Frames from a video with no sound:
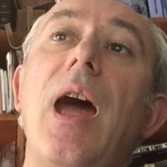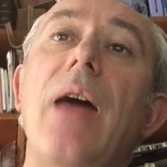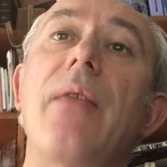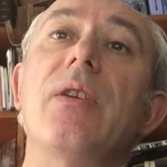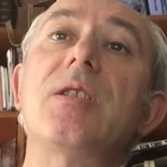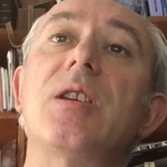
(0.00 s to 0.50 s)

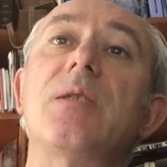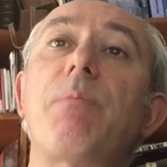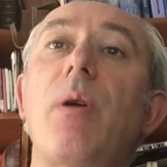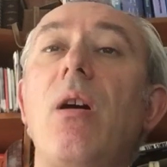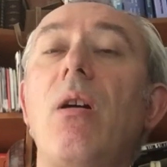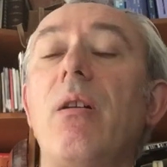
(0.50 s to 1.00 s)
And this is
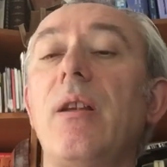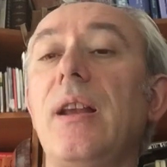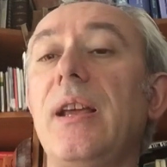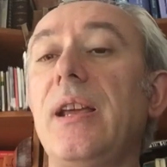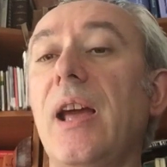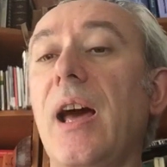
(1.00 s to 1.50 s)

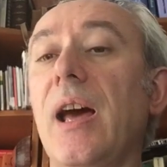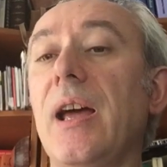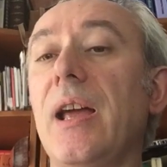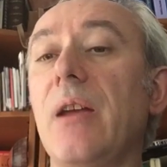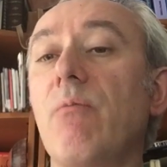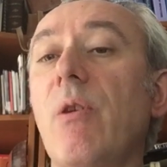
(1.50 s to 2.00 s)
partly
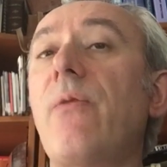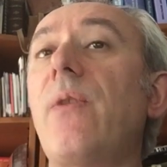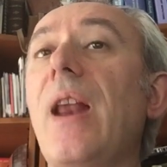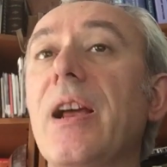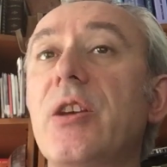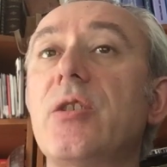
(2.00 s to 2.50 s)
a
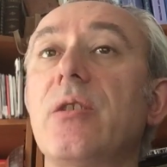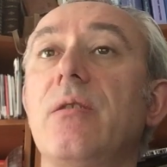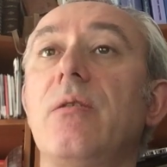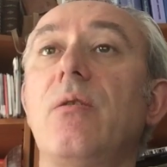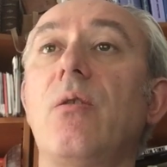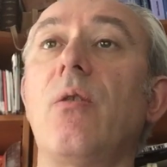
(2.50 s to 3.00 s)

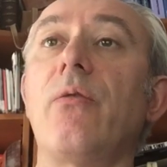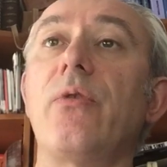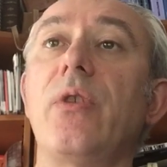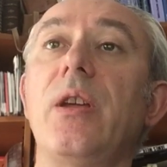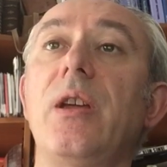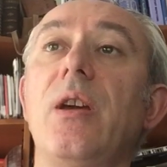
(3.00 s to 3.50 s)
reflection of
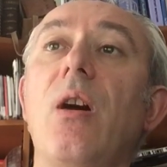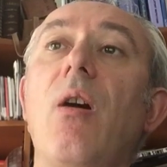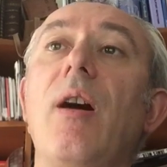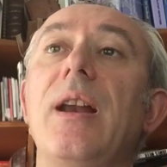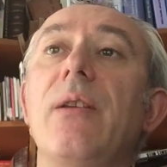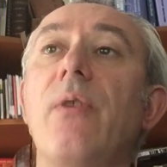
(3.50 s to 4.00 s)
the
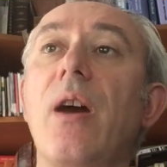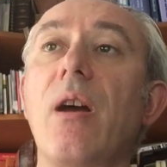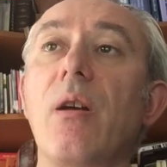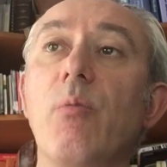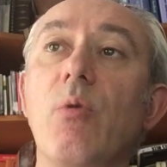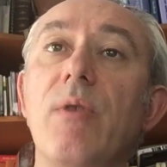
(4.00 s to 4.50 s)
highly
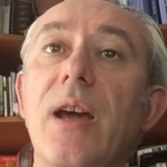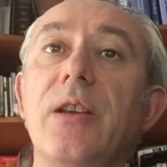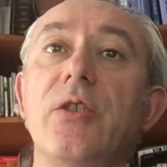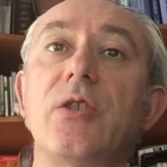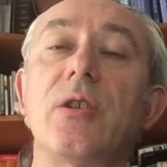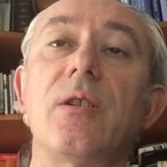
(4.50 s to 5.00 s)
variable
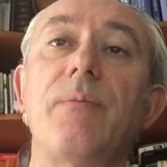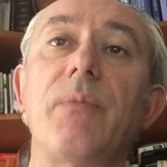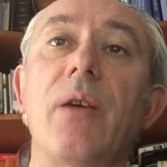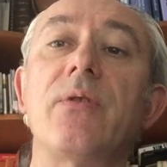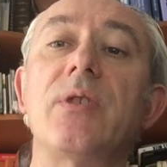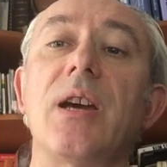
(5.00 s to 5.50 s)
nature
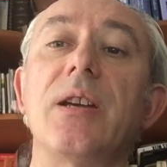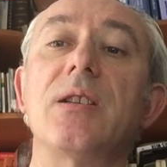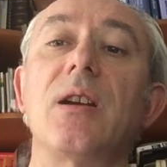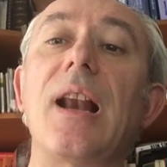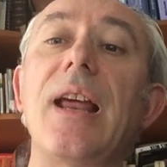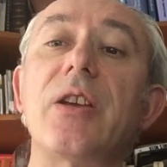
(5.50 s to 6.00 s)
of
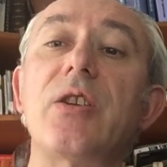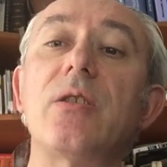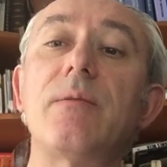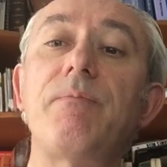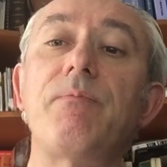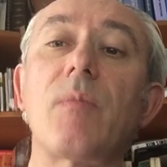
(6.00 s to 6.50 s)
data
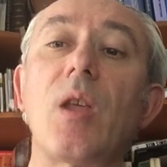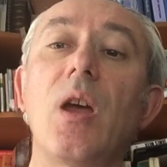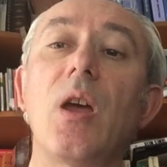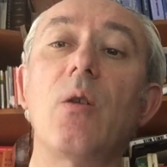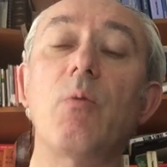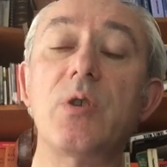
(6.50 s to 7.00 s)
collection,
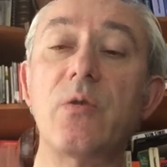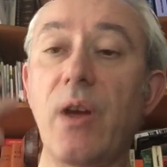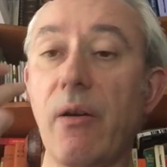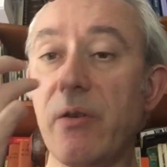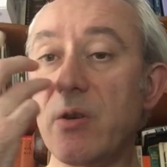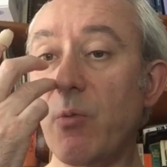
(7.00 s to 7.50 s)
which
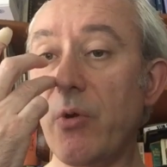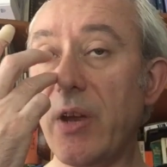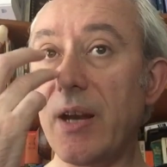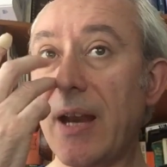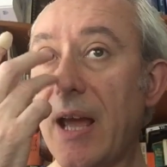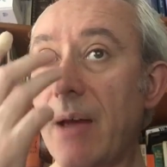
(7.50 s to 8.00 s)
varies
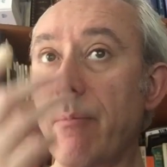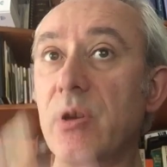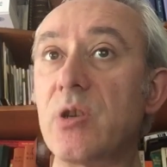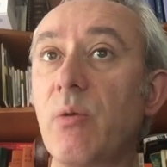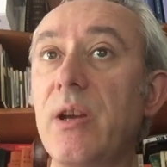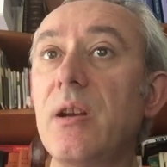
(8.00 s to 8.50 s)
within and
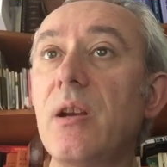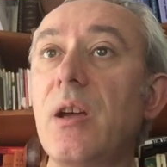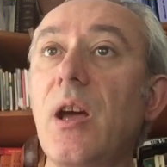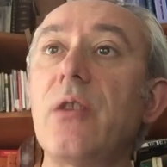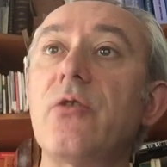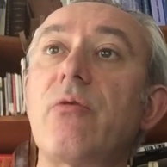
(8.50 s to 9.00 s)
between
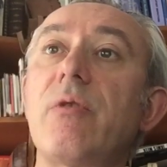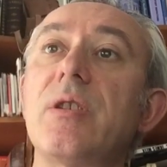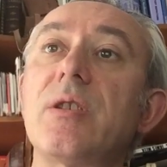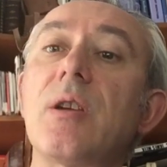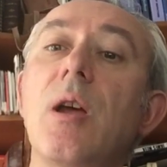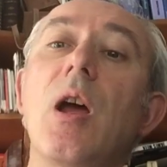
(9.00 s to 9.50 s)

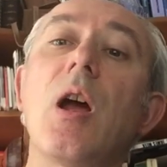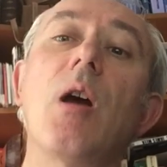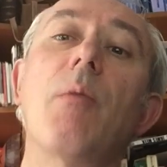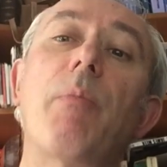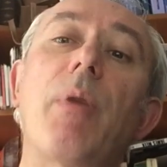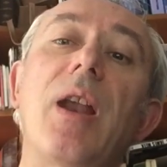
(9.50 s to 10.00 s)
countries,
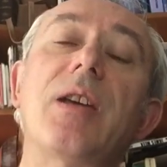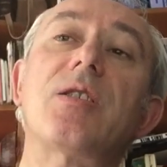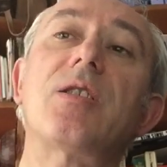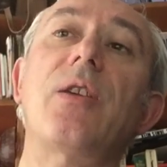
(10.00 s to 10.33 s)
plus